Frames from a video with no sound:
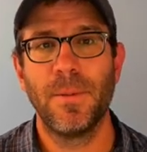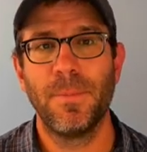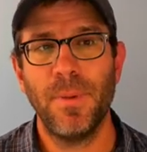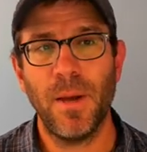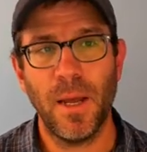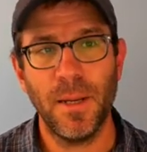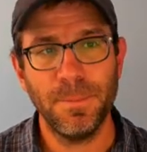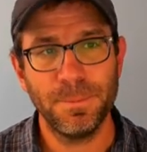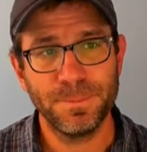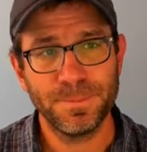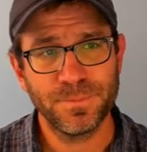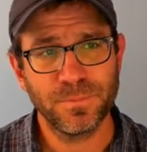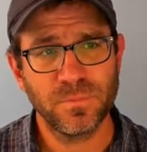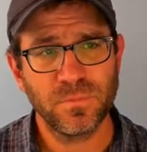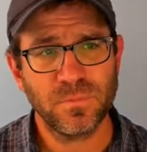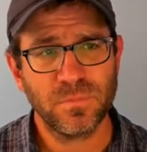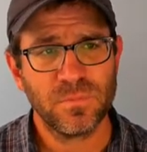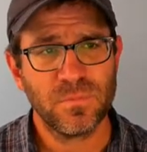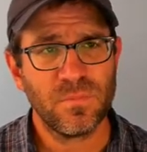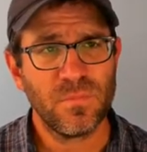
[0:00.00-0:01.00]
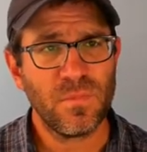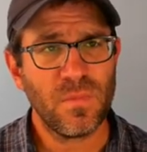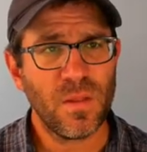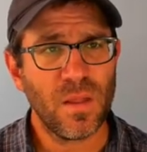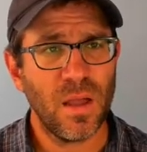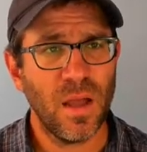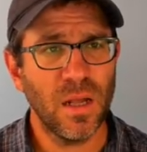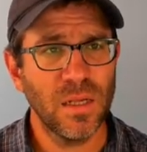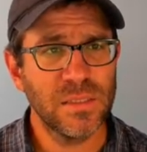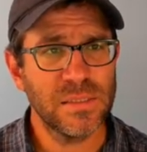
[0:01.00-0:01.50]
But
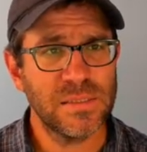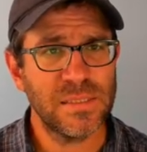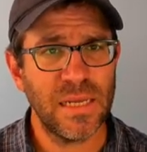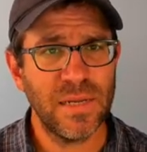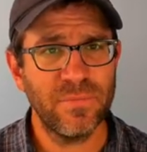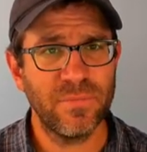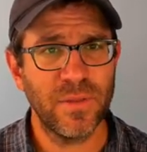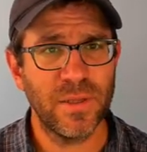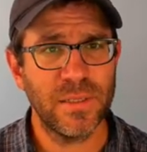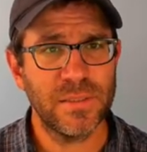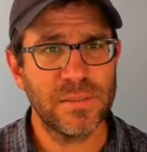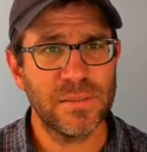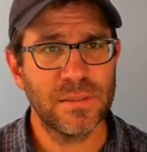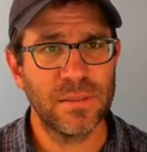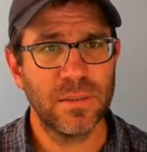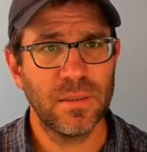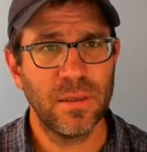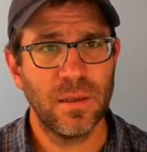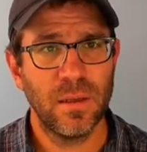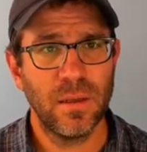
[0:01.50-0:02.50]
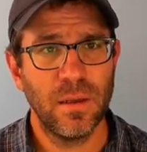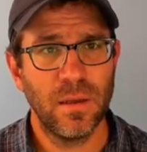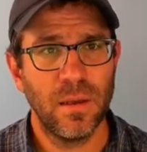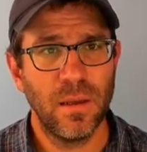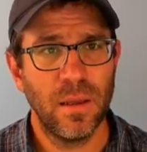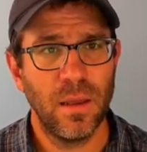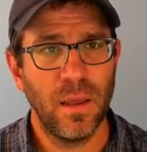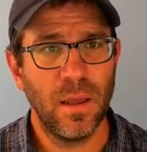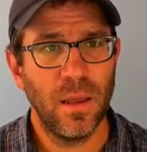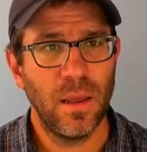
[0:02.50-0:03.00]
I'll save this,
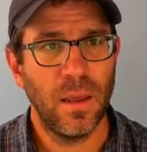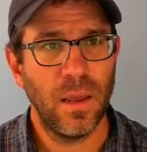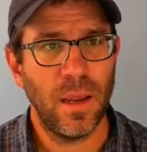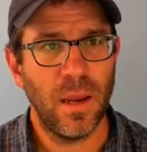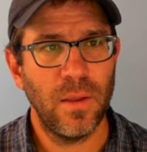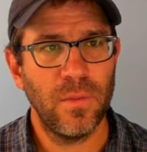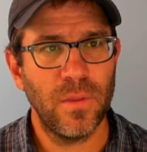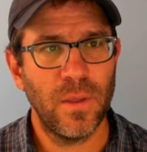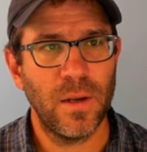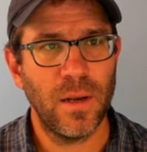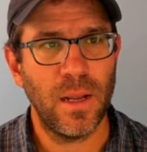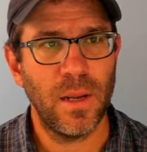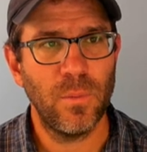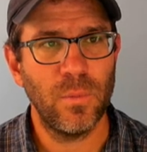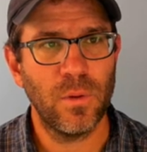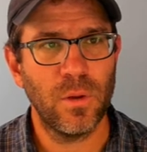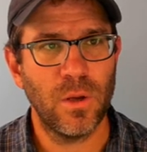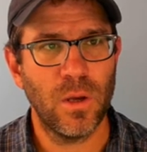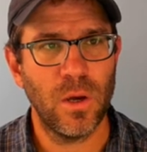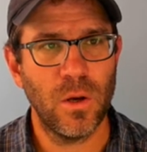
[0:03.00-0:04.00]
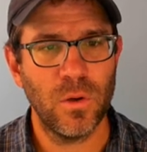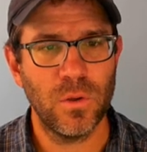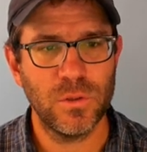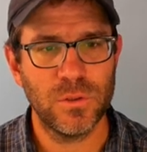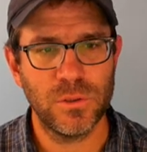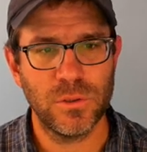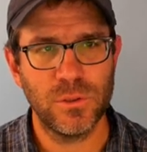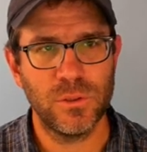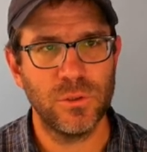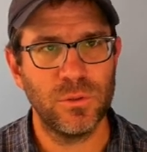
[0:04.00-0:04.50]
and then I will go
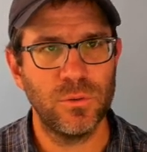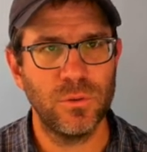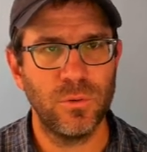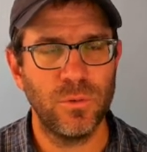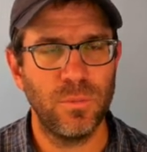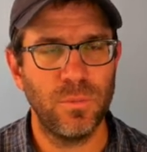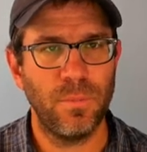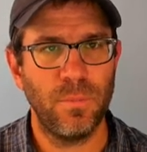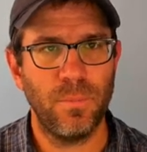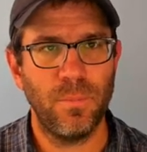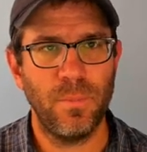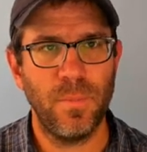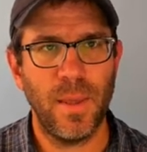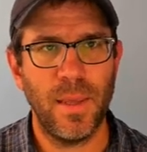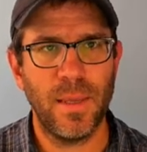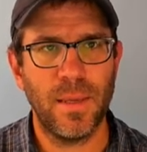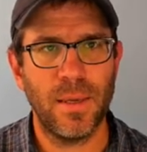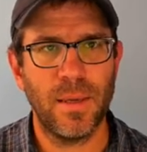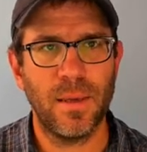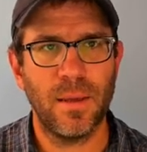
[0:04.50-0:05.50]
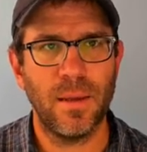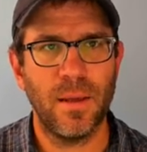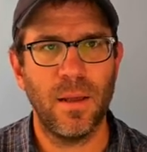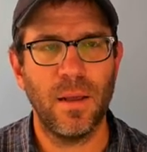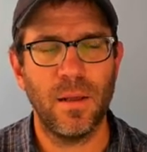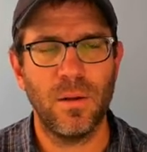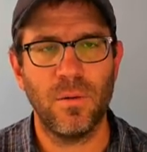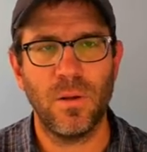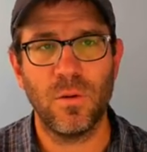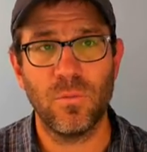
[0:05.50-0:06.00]
to do make,
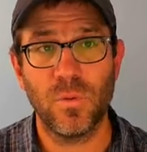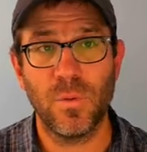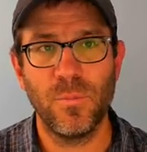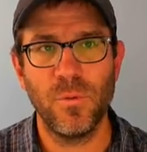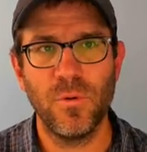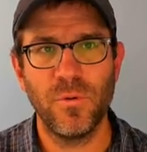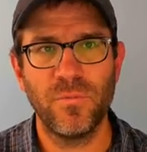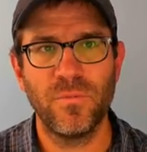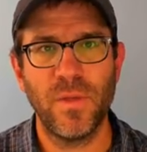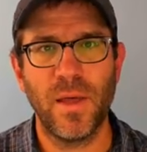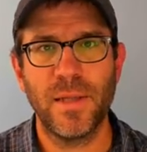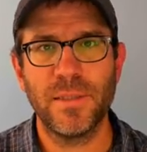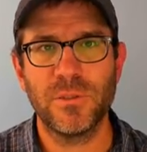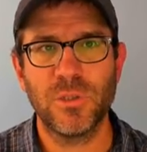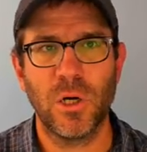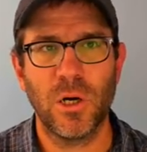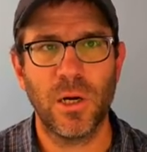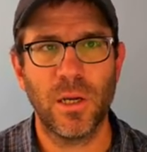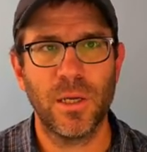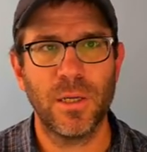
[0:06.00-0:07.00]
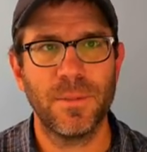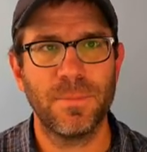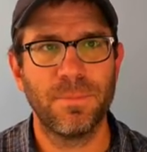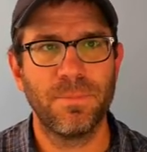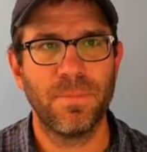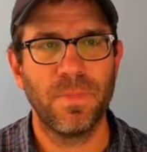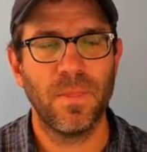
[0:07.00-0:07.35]
uh, I'll remove that target,